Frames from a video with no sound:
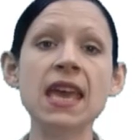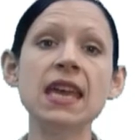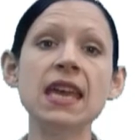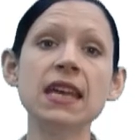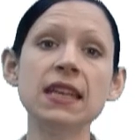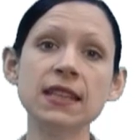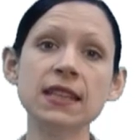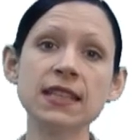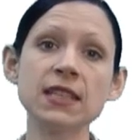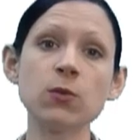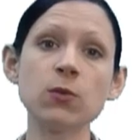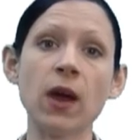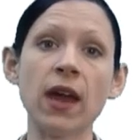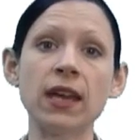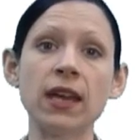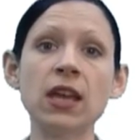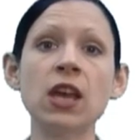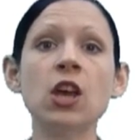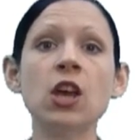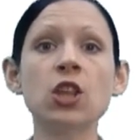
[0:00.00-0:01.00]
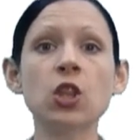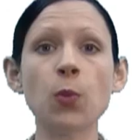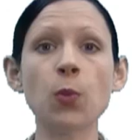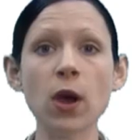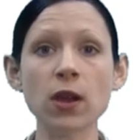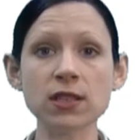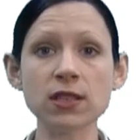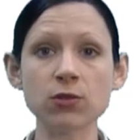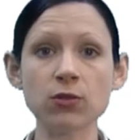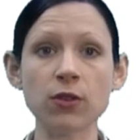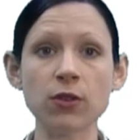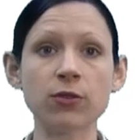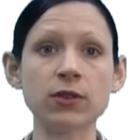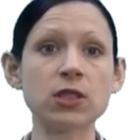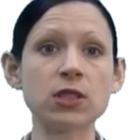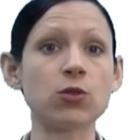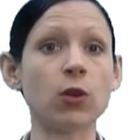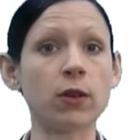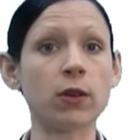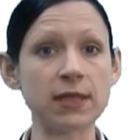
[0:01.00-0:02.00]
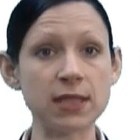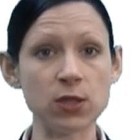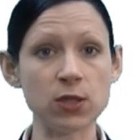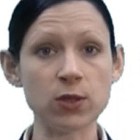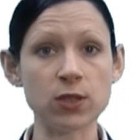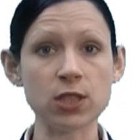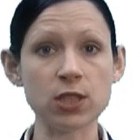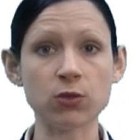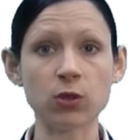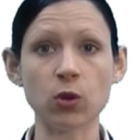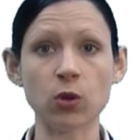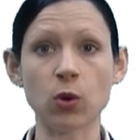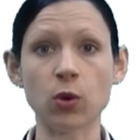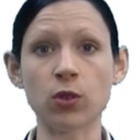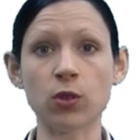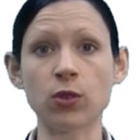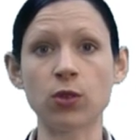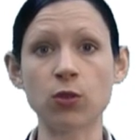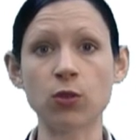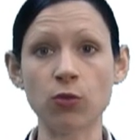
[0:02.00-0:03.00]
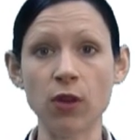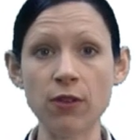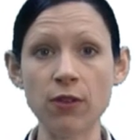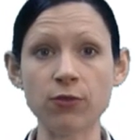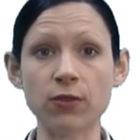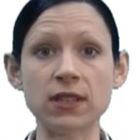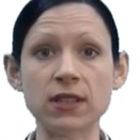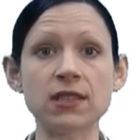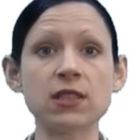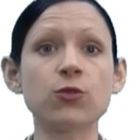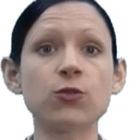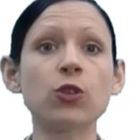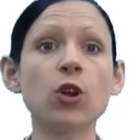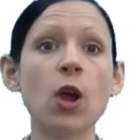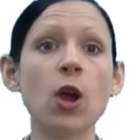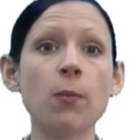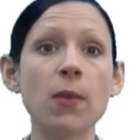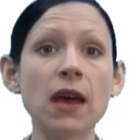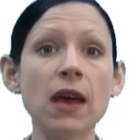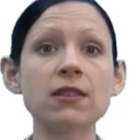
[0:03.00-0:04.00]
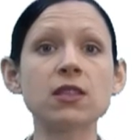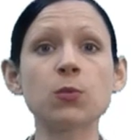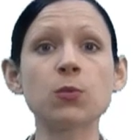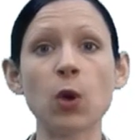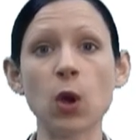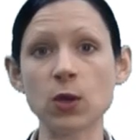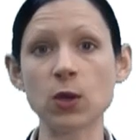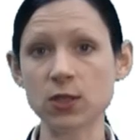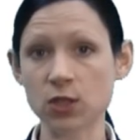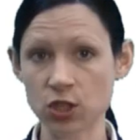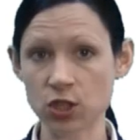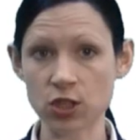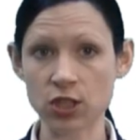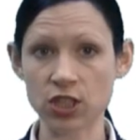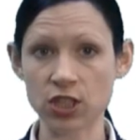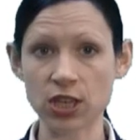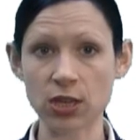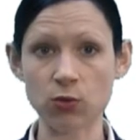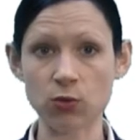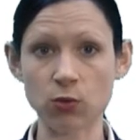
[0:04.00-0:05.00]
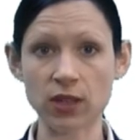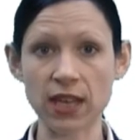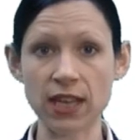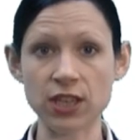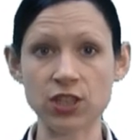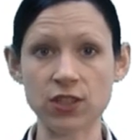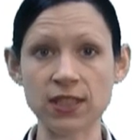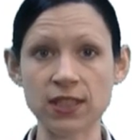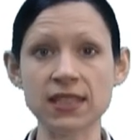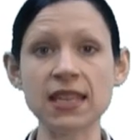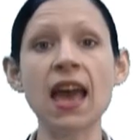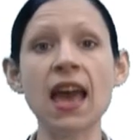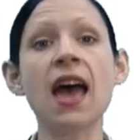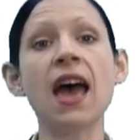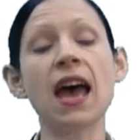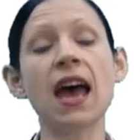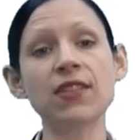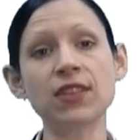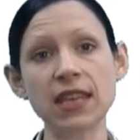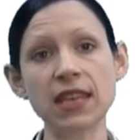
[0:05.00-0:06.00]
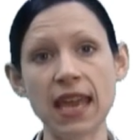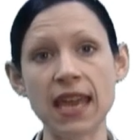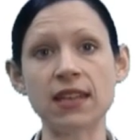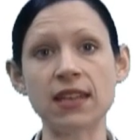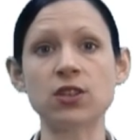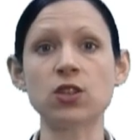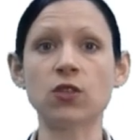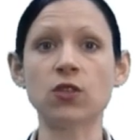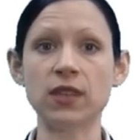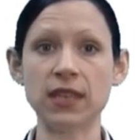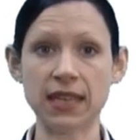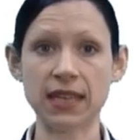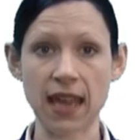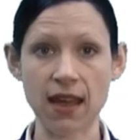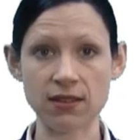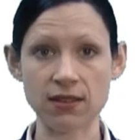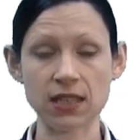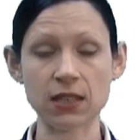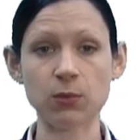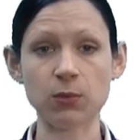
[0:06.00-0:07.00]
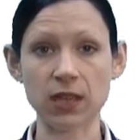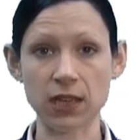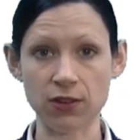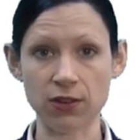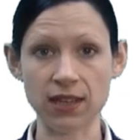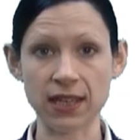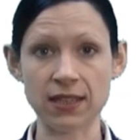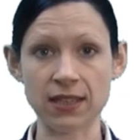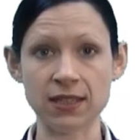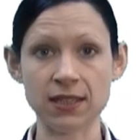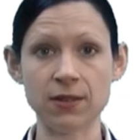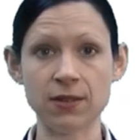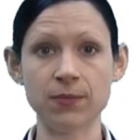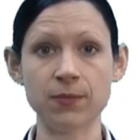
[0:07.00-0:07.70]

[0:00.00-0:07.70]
In this way, the post-reference row is used to record the reference for amounts posted to the general ledgers at the end of the accounting period.